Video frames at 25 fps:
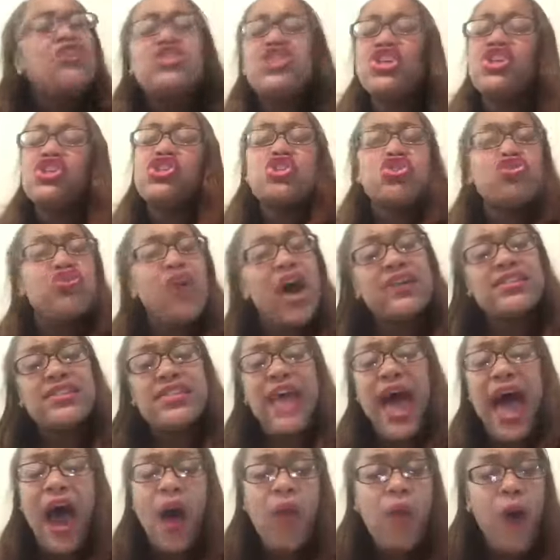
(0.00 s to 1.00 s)
Just trust
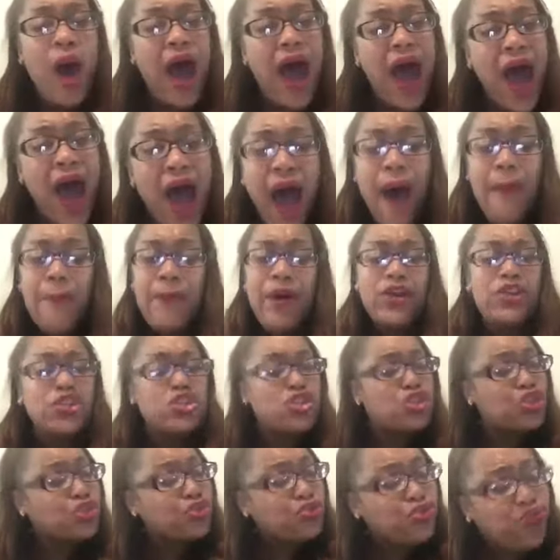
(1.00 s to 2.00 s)
our Abba.
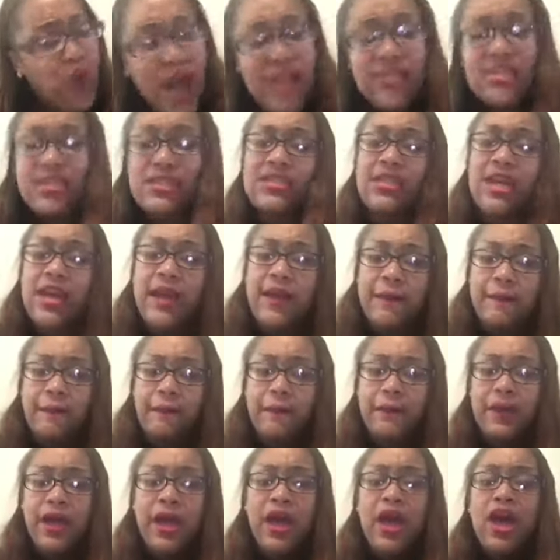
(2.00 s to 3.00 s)
Trust him.
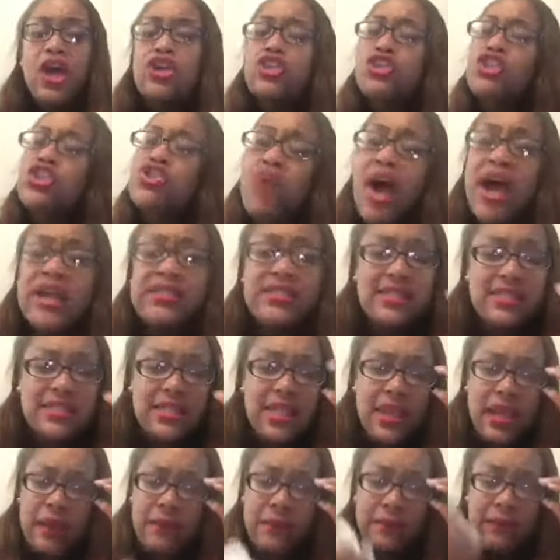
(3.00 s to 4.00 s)
Trust
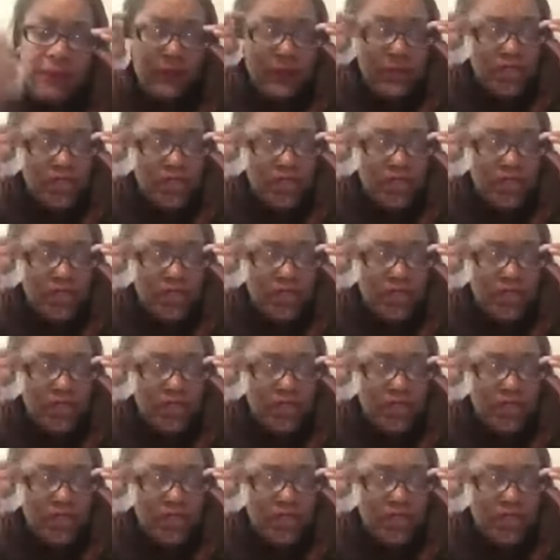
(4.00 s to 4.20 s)
him.